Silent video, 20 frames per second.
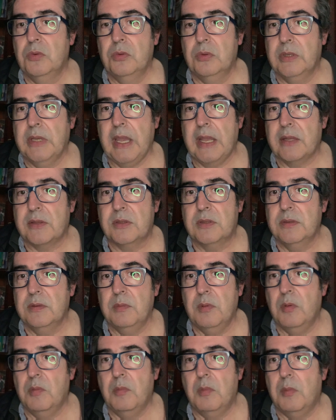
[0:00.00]
get
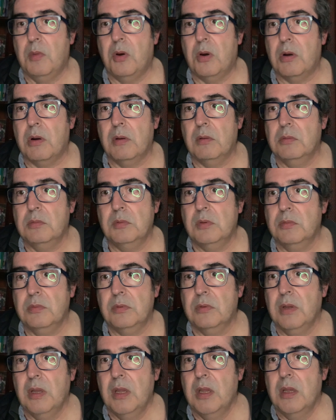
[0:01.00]
more.
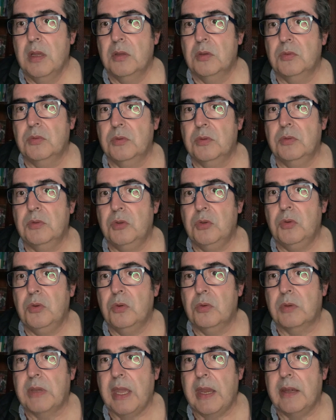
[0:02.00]

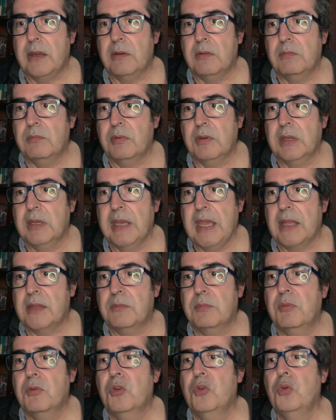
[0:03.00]
You can
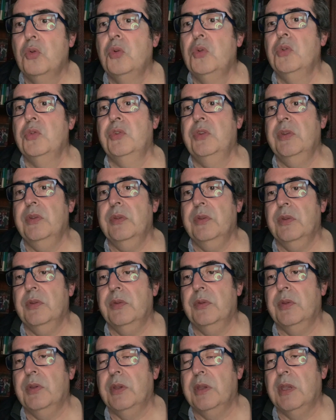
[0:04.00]
get good
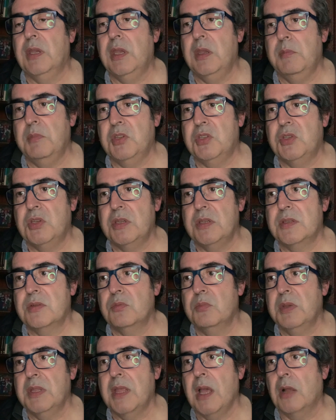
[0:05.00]
images
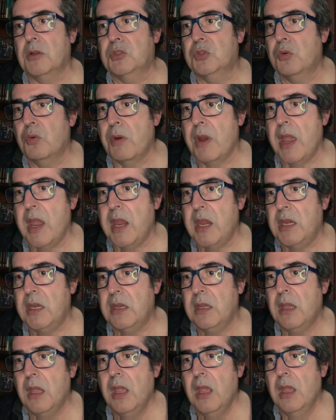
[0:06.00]
without
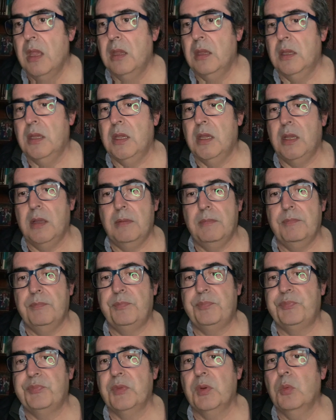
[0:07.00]
grain,
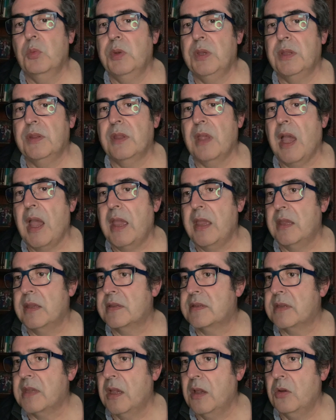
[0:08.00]
with
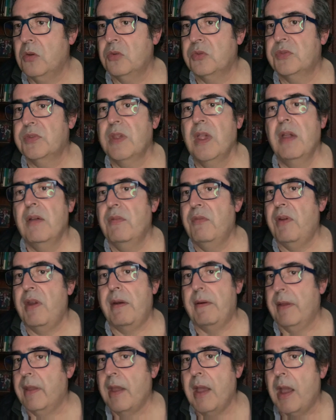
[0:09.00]
ISOs
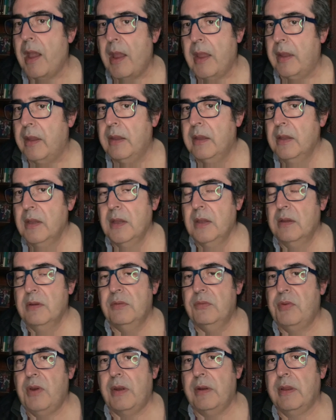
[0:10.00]
very high.
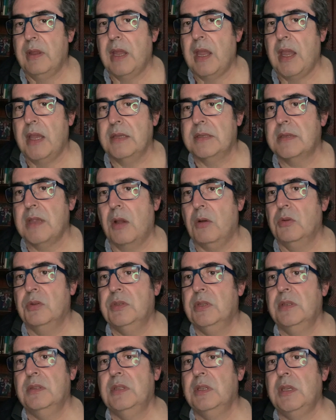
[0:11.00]
So
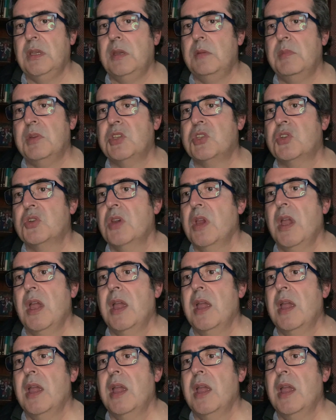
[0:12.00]
the image,